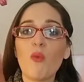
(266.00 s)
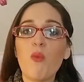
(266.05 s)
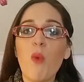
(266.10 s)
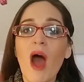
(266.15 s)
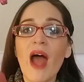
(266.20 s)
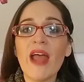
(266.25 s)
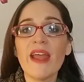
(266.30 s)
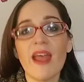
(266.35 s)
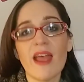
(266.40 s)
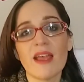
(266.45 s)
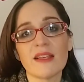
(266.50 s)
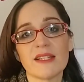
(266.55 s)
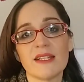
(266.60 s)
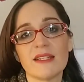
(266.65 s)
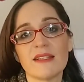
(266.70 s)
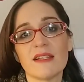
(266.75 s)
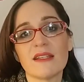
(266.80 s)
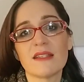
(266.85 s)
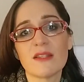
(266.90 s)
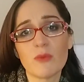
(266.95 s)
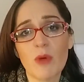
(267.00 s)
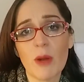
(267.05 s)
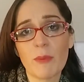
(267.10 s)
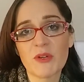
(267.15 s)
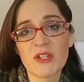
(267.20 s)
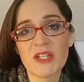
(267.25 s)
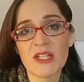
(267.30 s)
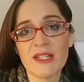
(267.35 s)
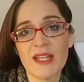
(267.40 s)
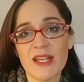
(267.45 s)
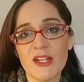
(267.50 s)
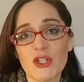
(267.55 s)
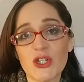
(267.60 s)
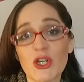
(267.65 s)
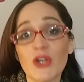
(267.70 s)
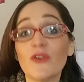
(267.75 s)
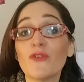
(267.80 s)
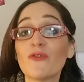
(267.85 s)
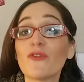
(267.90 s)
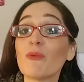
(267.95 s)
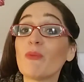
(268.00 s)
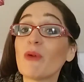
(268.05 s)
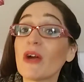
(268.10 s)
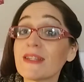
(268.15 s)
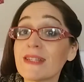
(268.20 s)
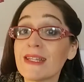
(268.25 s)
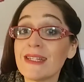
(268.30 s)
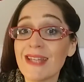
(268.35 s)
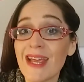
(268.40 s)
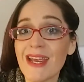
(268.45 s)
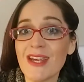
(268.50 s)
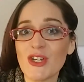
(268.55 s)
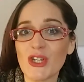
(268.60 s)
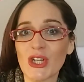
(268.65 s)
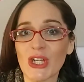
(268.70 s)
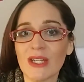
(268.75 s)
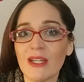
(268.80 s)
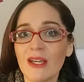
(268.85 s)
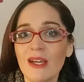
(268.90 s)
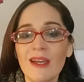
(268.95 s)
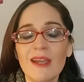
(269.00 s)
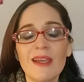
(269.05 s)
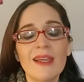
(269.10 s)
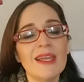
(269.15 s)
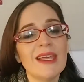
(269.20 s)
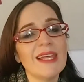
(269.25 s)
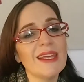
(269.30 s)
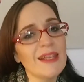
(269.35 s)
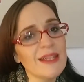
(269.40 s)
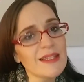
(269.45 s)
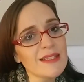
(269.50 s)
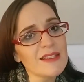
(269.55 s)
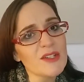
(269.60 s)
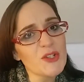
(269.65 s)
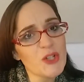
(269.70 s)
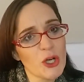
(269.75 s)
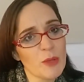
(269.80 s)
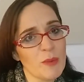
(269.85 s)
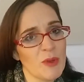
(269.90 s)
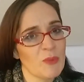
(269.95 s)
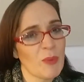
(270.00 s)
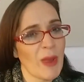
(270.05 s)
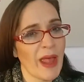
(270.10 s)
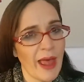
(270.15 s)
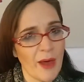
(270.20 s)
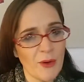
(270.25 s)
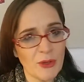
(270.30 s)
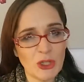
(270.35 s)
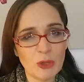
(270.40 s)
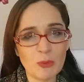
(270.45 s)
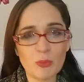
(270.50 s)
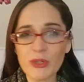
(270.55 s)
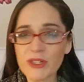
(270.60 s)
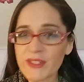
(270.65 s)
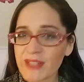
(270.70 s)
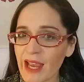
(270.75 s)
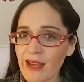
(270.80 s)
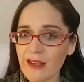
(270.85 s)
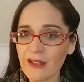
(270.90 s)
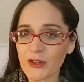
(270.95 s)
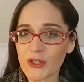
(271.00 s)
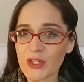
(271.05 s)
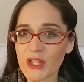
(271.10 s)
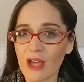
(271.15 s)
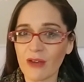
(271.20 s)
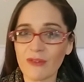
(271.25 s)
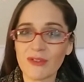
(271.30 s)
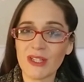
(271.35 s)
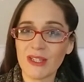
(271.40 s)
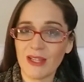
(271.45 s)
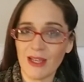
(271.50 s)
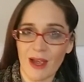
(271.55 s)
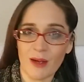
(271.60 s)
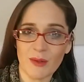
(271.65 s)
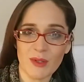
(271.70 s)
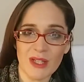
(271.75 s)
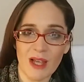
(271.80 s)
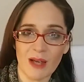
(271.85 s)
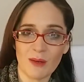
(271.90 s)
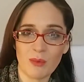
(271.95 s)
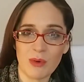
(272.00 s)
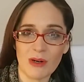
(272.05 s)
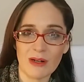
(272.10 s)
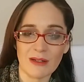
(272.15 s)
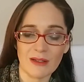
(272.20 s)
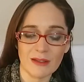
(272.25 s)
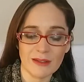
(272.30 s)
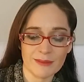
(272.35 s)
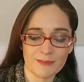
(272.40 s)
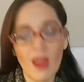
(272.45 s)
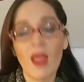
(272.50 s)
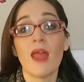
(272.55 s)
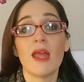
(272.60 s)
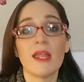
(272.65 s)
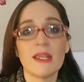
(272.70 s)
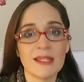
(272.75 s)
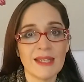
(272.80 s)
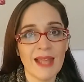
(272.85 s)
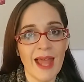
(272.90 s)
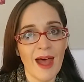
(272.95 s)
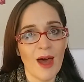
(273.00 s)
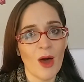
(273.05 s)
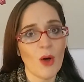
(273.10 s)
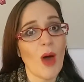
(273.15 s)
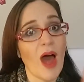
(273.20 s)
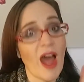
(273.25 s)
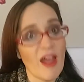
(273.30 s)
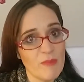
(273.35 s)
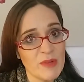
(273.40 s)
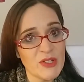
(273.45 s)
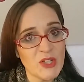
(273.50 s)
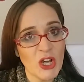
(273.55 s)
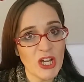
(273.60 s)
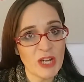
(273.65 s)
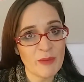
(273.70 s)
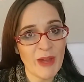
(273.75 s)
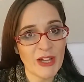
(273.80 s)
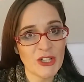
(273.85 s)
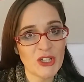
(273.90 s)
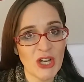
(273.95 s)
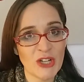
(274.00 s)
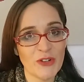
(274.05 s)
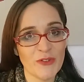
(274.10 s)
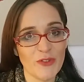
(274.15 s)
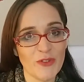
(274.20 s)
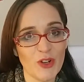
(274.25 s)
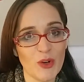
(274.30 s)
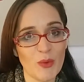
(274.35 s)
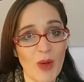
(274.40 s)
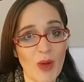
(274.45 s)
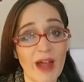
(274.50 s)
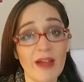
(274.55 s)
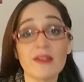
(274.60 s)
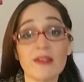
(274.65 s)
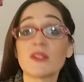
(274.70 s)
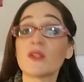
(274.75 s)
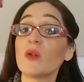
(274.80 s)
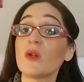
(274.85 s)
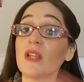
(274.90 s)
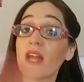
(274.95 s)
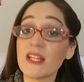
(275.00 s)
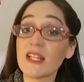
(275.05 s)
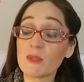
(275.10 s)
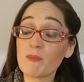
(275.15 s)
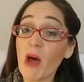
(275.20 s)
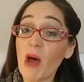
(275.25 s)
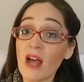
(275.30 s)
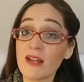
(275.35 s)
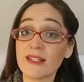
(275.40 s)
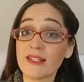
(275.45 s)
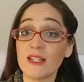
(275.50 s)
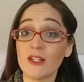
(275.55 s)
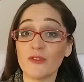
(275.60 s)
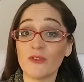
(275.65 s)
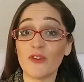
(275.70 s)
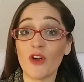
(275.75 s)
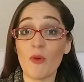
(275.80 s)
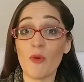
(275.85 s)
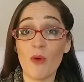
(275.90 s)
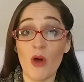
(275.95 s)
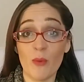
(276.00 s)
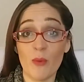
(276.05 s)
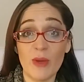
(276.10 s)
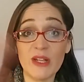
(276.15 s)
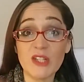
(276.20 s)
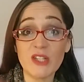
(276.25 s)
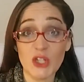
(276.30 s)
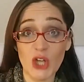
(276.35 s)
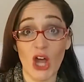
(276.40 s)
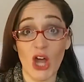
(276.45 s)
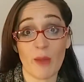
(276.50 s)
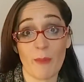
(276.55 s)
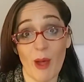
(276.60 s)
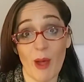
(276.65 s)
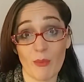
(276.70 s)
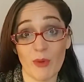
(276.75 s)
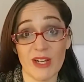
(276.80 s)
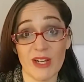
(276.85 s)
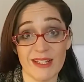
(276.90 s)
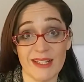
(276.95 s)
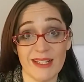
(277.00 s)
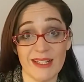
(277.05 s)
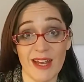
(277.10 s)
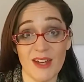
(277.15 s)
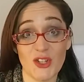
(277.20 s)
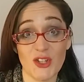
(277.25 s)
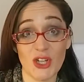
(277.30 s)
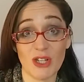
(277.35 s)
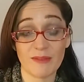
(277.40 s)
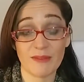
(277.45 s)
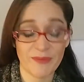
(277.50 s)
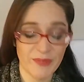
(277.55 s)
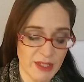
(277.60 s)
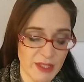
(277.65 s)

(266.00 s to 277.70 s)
The y-axis is the representation for presentation. It's determined by how you present yourself to the outside world. Now, I've been talking about gender for a while, so let's pause here for a moment to talk about presentation.